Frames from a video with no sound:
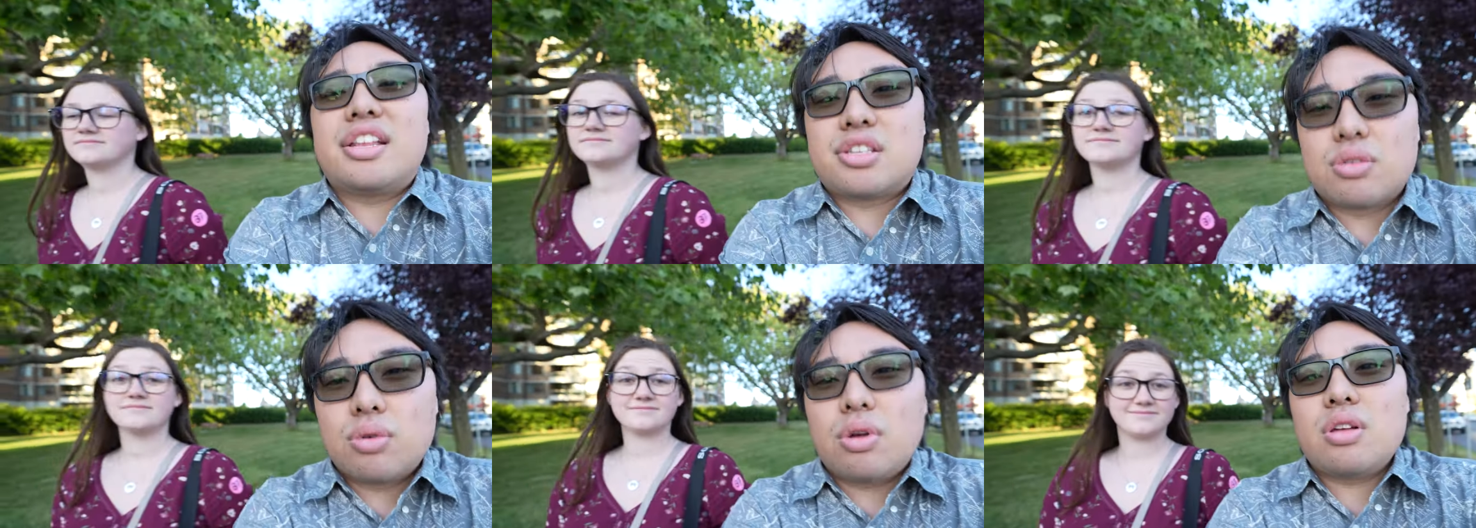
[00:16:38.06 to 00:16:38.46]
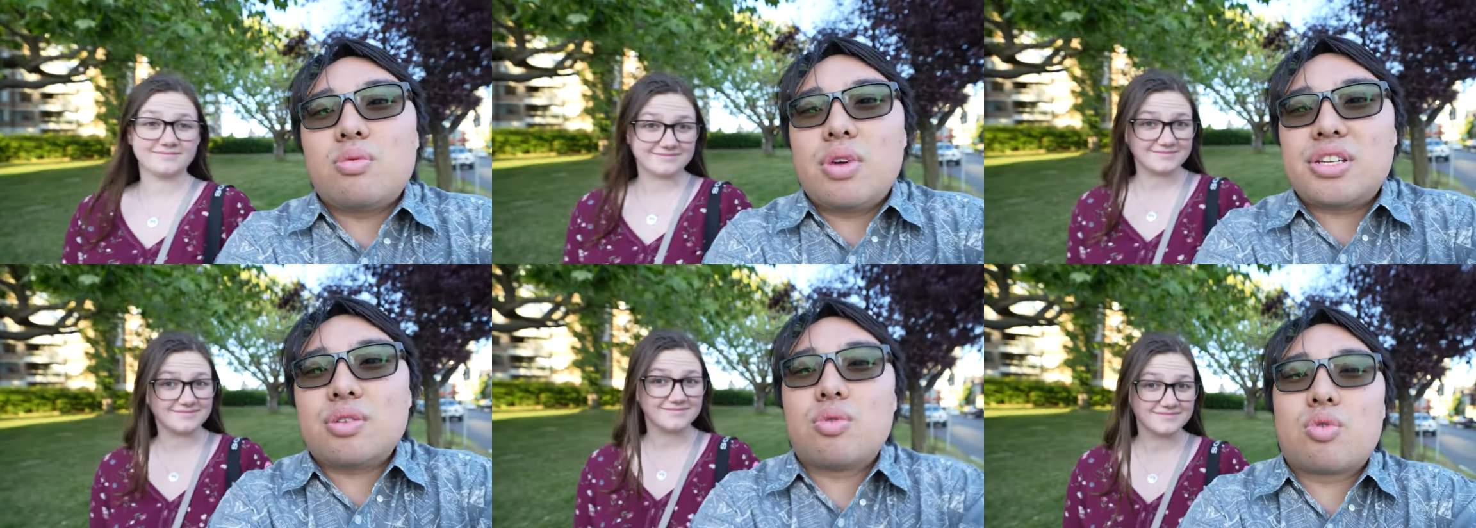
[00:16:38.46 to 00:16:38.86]
Speaker 1: it's a rule
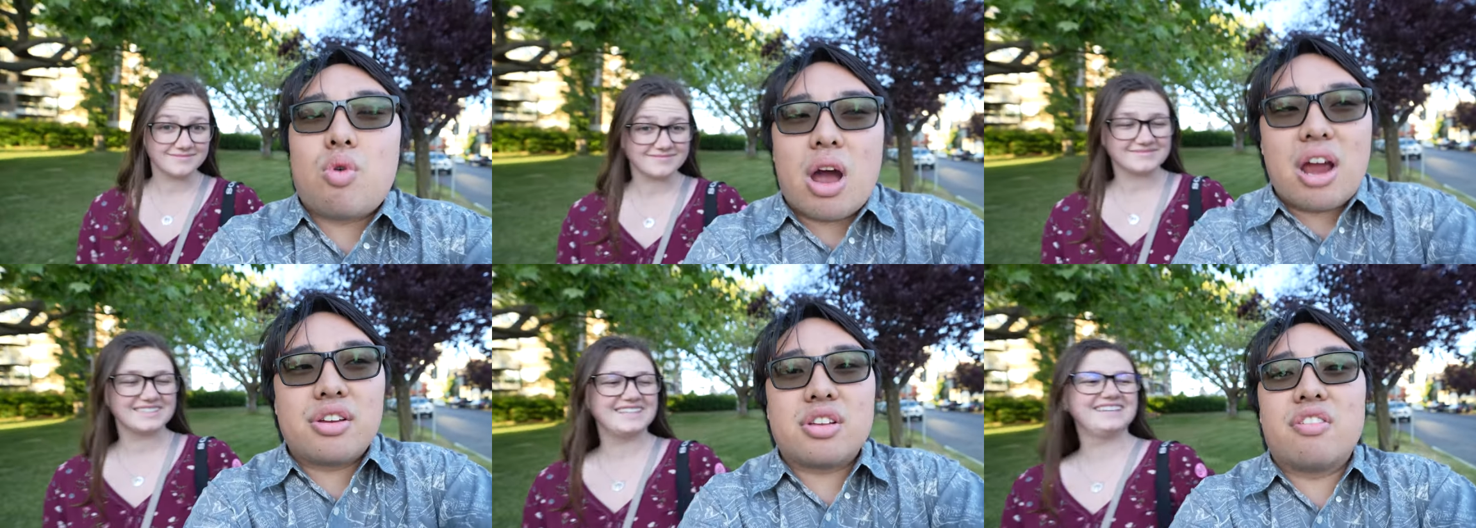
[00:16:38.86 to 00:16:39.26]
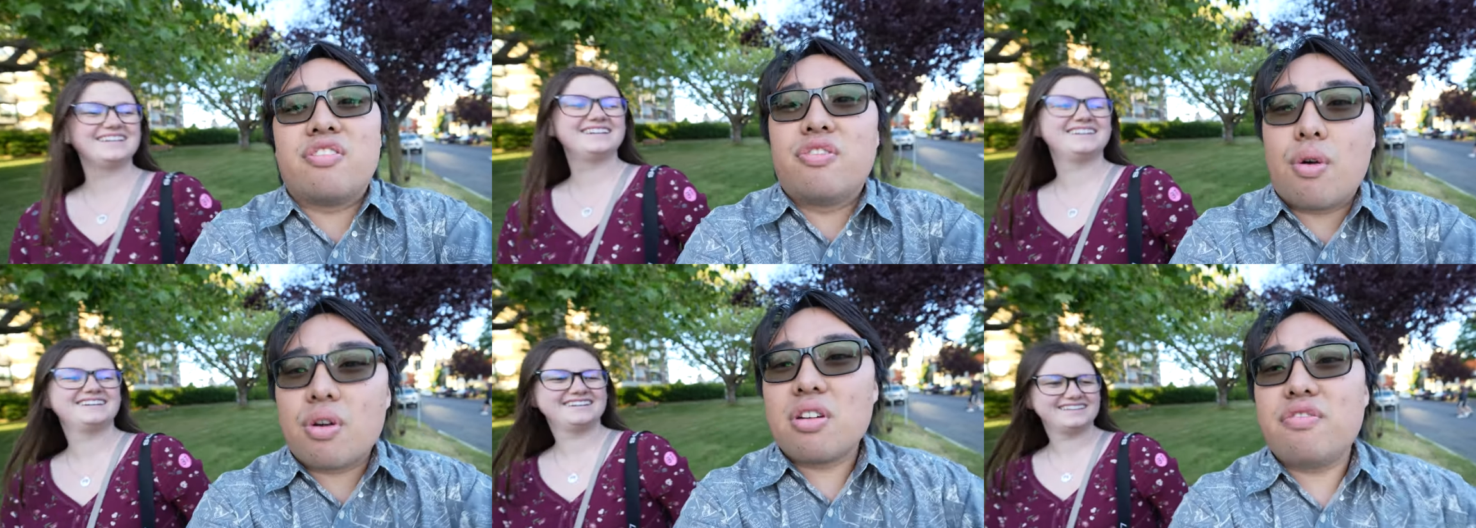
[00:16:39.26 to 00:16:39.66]
in which it requires a
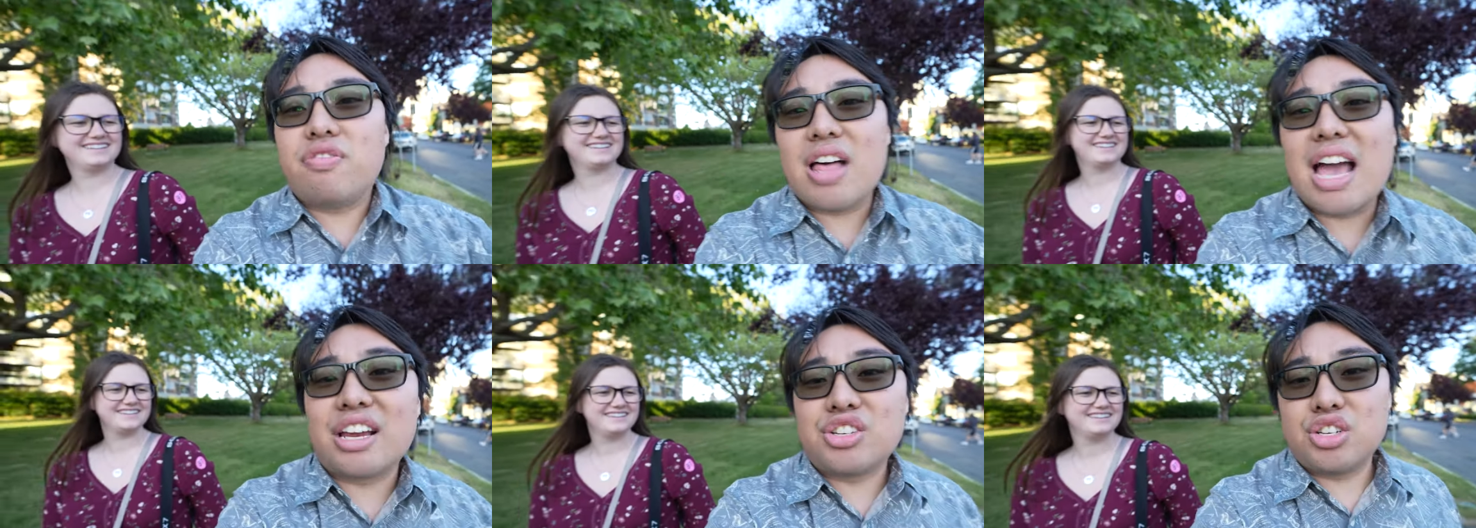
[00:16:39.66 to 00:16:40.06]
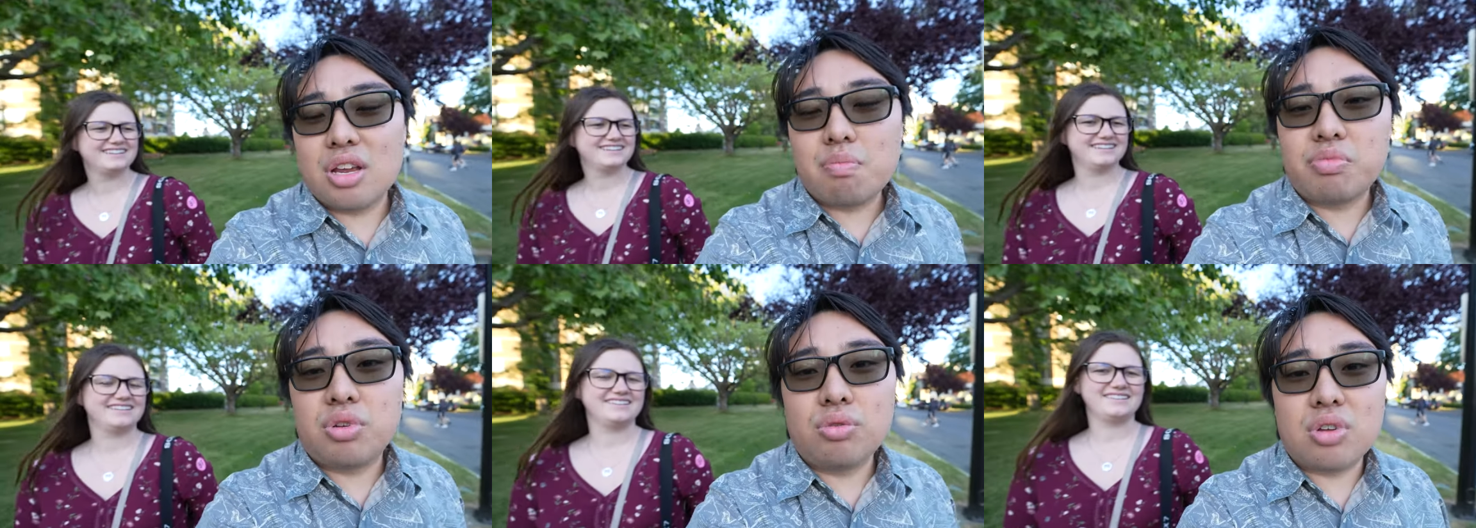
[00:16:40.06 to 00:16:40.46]
foreign
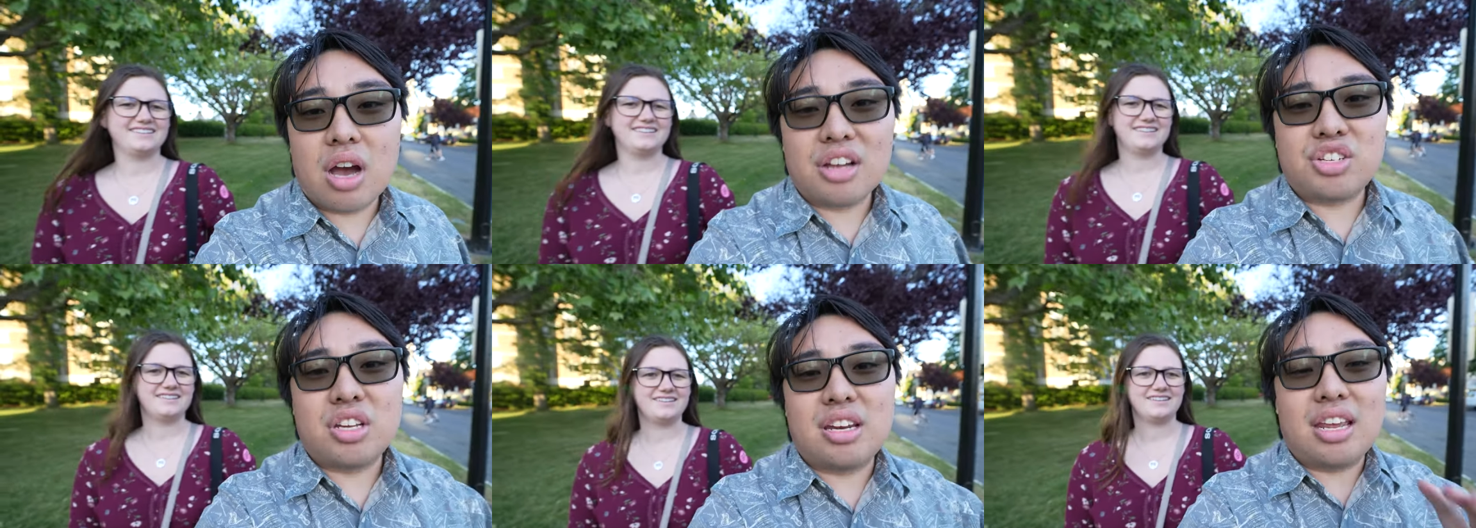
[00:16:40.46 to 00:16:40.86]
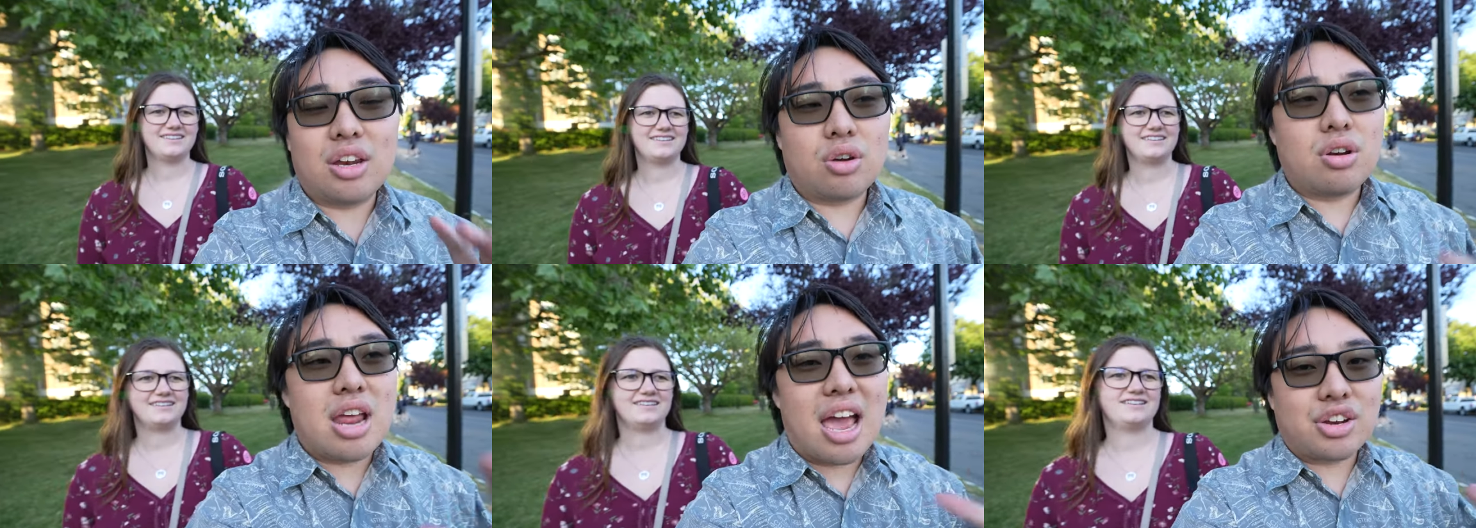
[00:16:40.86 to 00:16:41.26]
flagship to touch an
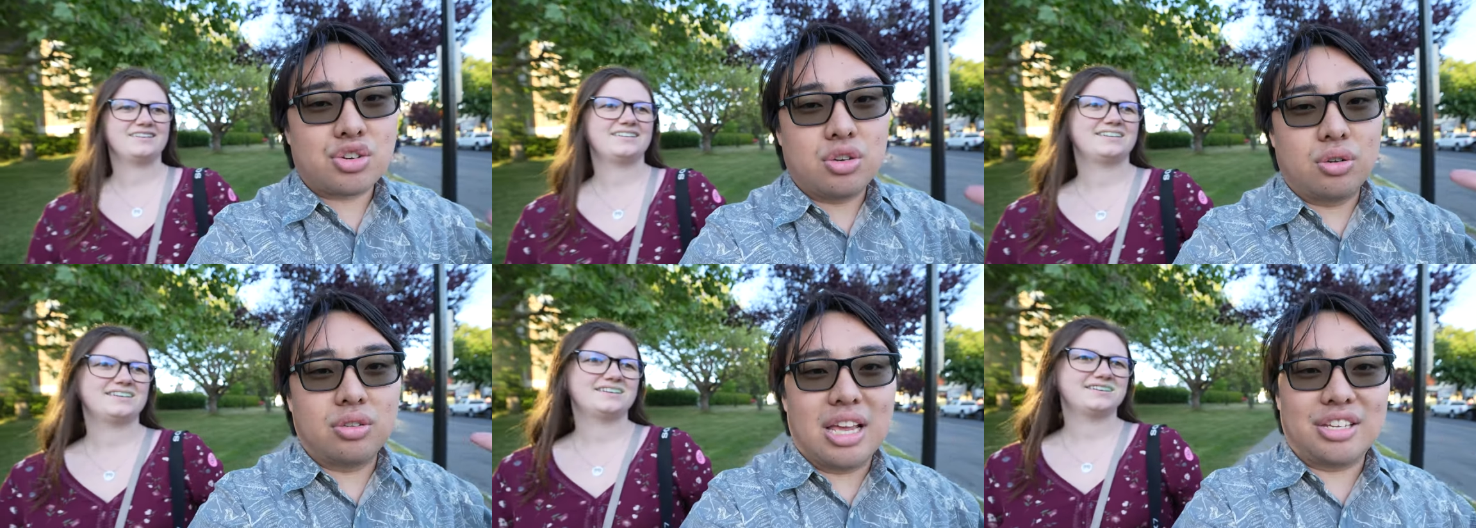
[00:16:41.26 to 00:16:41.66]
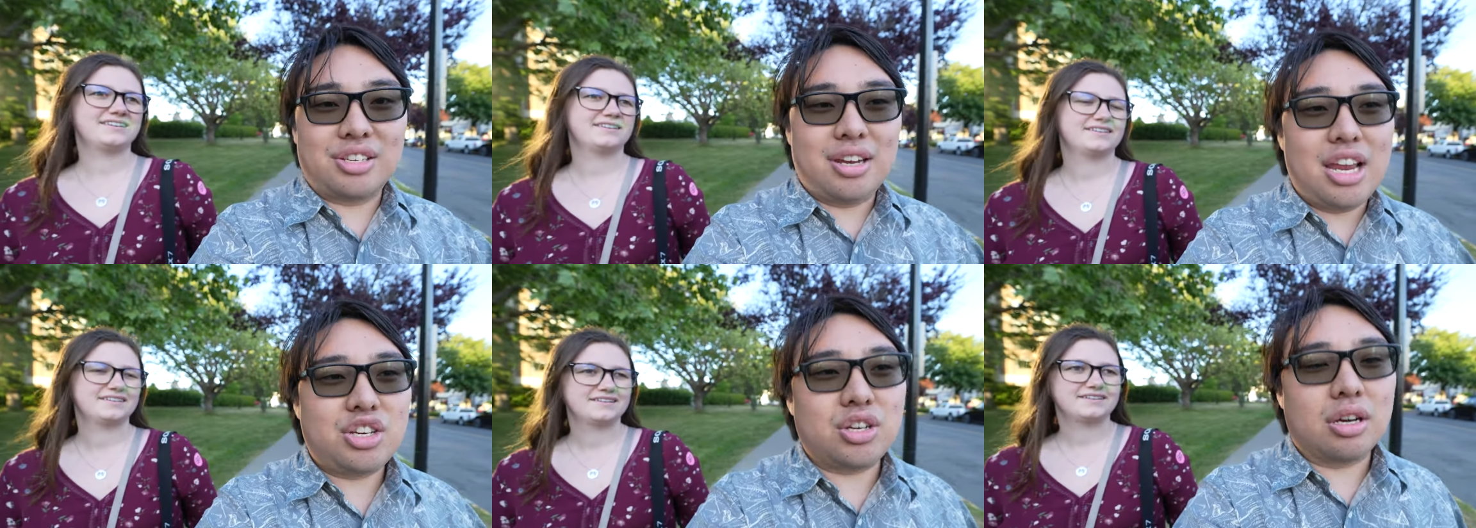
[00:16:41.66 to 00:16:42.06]
international
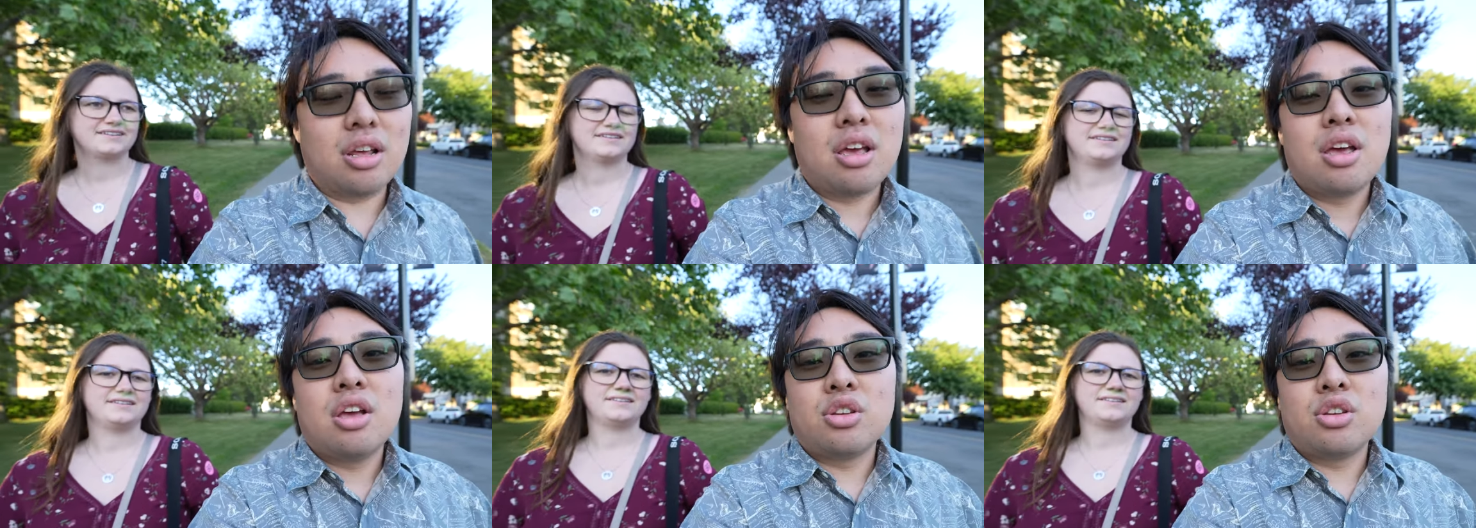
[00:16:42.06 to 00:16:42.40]
destination.